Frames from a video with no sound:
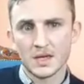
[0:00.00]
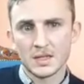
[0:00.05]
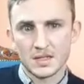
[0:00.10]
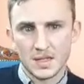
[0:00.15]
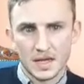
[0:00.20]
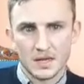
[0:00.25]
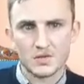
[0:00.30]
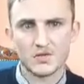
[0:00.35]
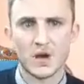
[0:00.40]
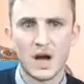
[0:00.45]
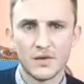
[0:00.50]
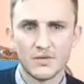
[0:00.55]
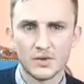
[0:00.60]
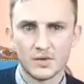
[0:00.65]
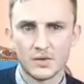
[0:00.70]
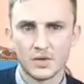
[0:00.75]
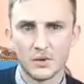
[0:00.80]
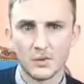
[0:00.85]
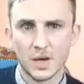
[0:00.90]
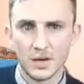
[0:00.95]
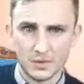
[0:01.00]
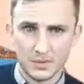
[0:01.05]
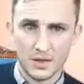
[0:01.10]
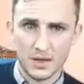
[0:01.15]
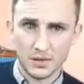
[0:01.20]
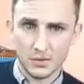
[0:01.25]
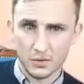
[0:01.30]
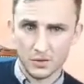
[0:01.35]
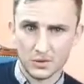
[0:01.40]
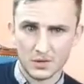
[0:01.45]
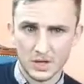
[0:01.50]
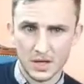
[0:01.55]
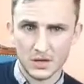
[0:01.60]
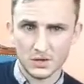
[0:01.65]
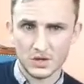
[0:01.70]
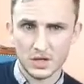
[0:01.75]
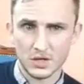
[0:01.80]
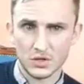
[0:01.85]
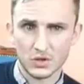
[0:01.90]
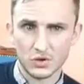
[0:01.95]
send traffic to your website through
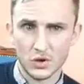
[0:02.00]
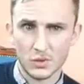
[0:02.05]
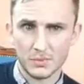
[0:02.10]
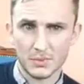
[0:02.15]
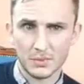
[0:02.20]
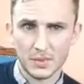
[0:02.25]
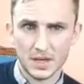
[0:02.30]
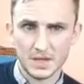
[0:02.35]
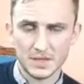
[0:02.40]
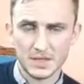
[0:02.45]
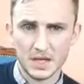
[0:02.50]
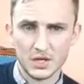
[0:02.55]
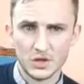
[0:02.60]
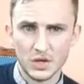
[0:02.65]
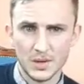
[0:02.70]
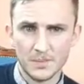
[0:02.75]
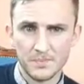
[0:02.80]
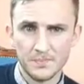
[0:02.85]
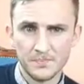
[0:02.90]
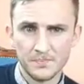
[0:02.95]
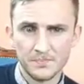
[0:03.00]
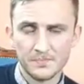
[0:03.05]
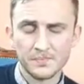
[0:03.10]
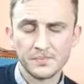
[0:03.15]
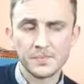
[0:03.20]
search engine optimization,